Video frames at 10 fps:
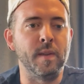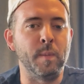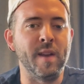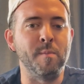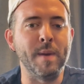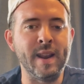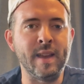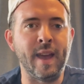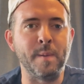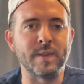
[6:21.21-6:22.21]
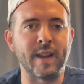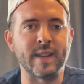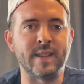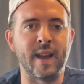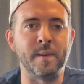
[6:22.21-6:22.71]
We have many games, like I
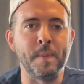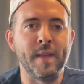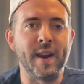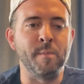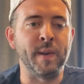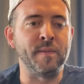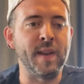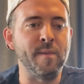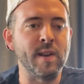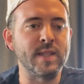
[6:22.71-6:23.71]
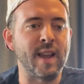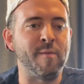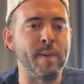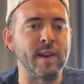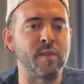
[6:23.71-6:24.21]
said, that have big favorites.
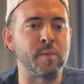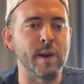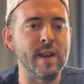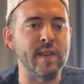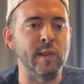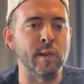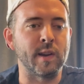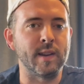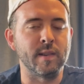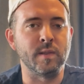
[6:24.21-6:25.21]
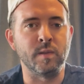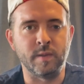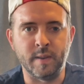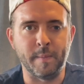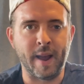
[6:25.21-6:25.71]
I've picked three that look,
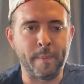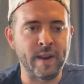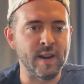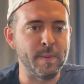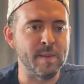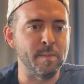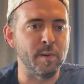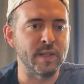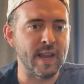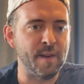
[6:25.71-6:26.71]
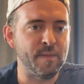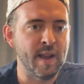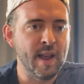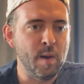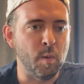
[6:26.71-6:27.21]
in my opinion, to be the most safe.
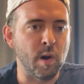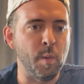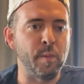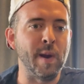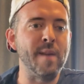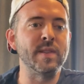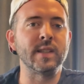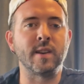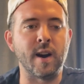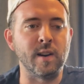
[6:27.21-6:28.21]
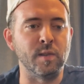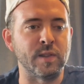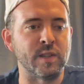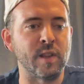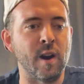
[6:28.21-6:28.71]
We'll go with Ravens and Cardinals
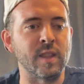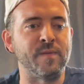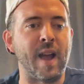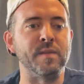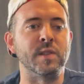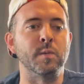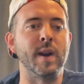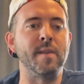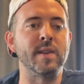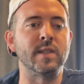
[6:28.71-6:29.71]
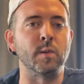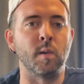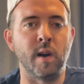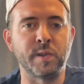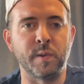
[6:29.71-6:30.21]
to start. The 5-2 Ravens, who
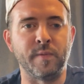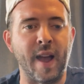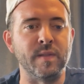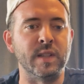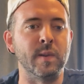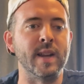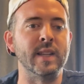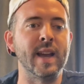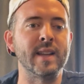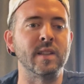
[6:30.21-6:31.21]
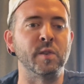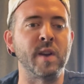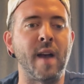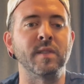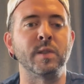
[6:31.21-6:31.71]
are also 5-2 ATS, they'll
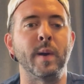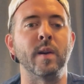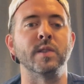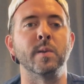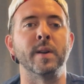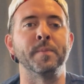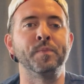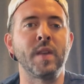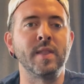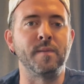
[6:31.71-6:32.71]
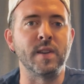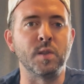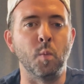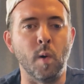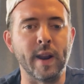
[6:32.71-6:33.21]
travel to Arizona. They face
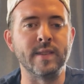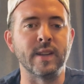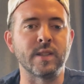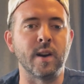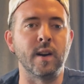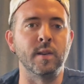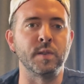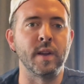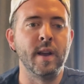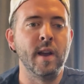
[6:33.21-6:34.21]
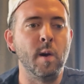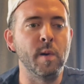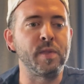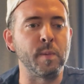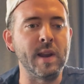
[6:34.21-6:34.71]
the 1-6 Cardinals, who
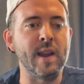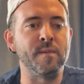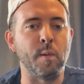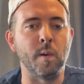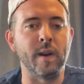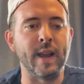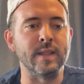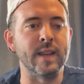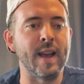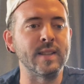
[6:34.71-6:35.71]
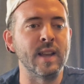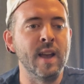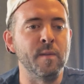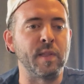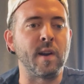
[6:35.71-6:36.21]
are 3-4 ATS.
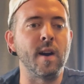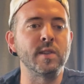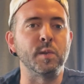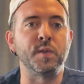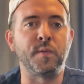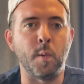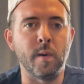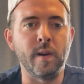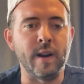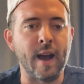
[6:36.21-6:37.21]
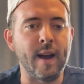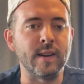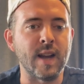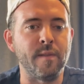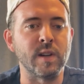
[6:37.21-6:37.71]
For the Cards, those four
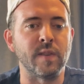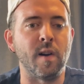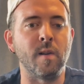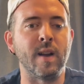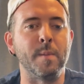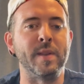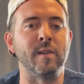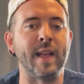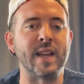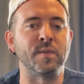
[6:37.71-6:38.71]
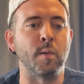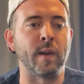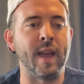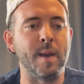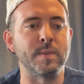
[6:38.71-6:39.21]
non-covers have all come in their last four
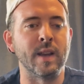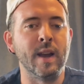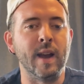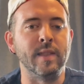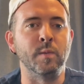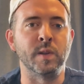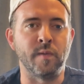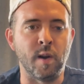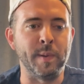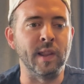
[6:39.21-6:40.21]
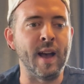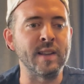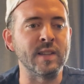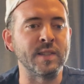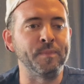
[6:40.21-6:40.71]
games, which have all been
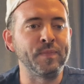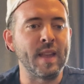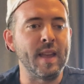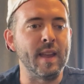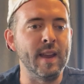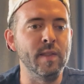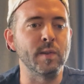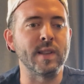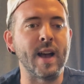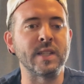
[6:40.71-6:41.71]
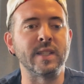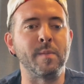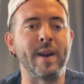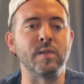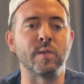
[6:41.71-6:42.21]
losses. In those losses, they've
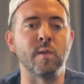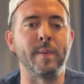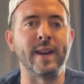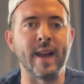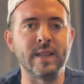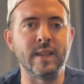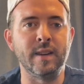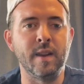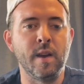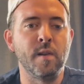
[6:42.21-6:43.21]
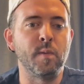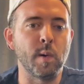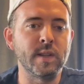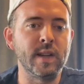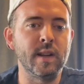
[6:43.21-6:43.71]
been outscored by 19,
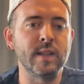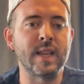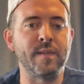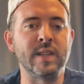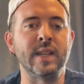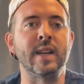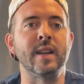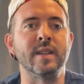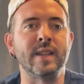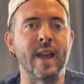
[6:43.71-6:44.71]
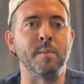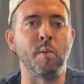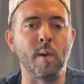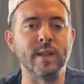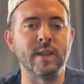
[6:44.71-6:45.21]
14, 17, and 10
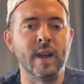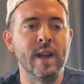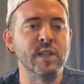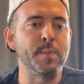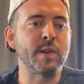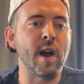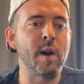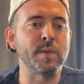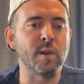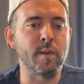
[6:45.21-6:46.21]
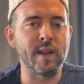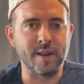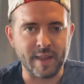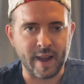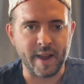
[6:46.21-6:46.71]
points. James Conner was already
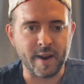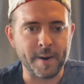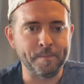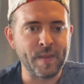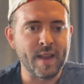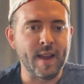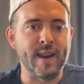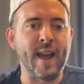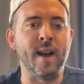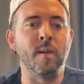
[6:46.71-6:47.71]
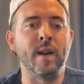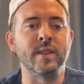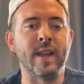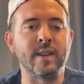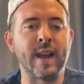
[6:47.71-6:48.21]
on the IR, and now
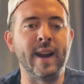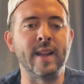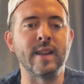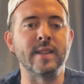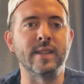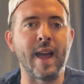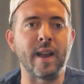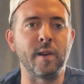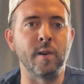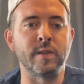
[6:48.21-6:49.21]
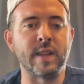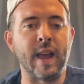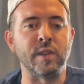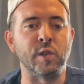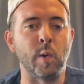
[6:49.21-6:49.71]
tight end Zach Ertz
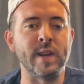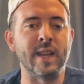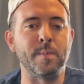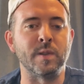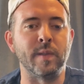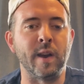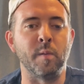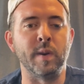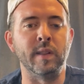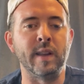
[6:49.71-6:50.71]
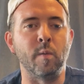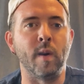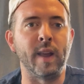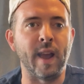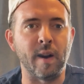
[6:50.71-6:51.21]
has joined him, so they are really
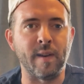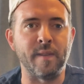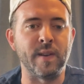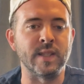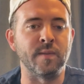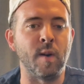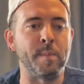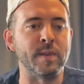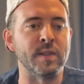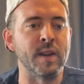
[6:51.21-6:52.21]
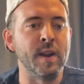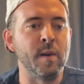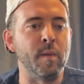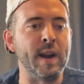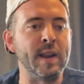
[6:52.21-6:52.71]
running out of offensive weapons
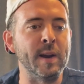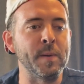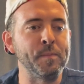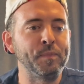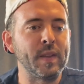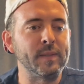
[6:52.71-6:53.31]
right here.